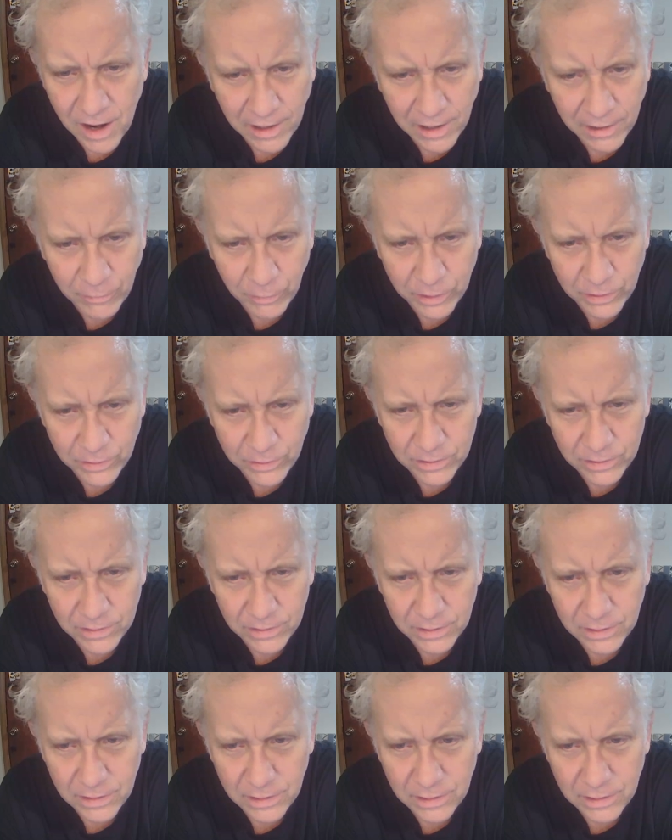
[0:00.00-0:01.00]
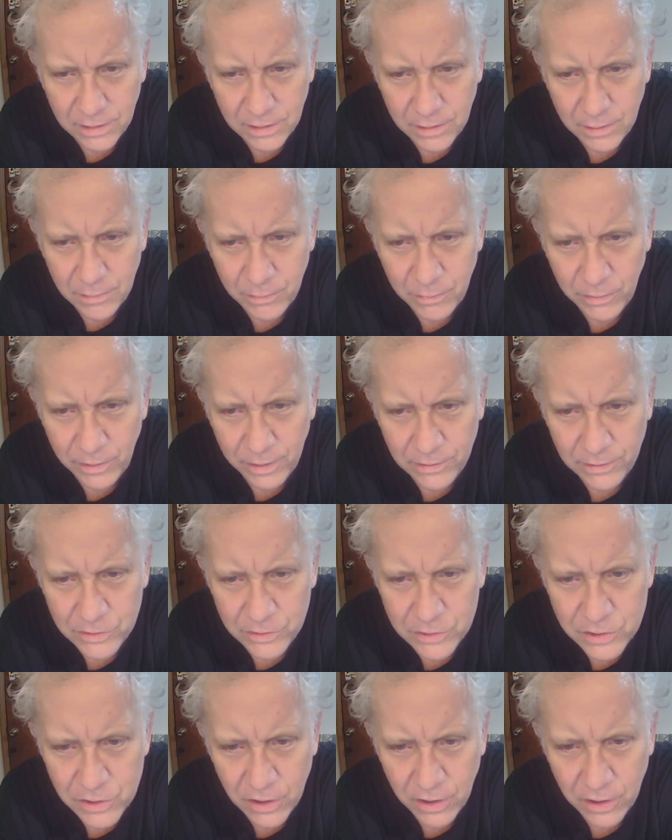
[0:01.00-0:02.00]
tyrant
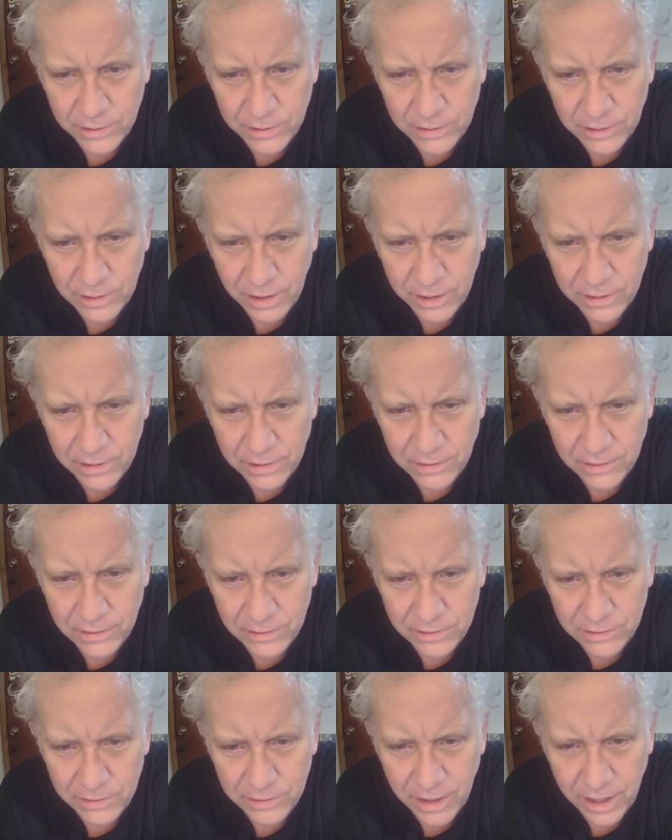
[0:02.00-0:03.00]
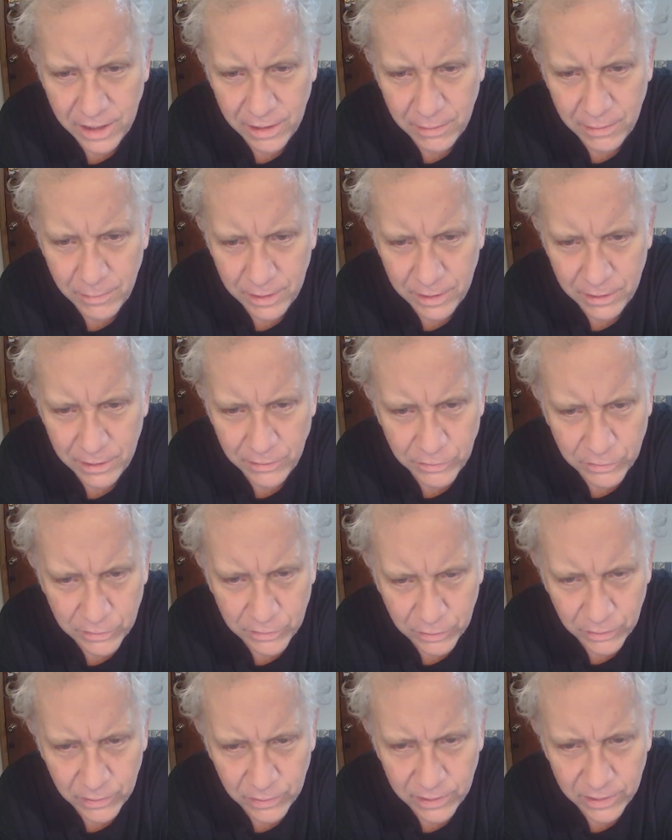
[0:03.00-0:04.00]
brings John Lennon's name
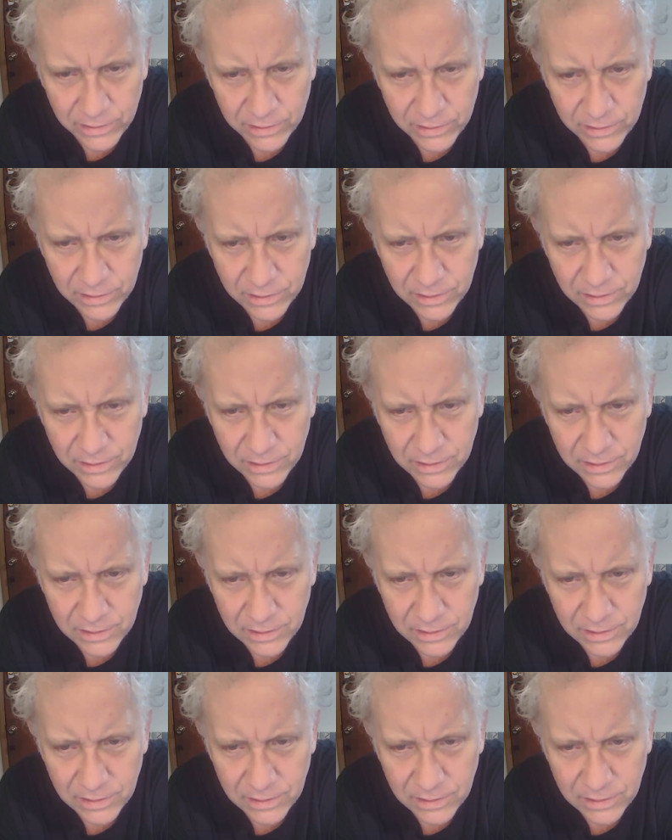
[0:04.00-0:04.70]
into it,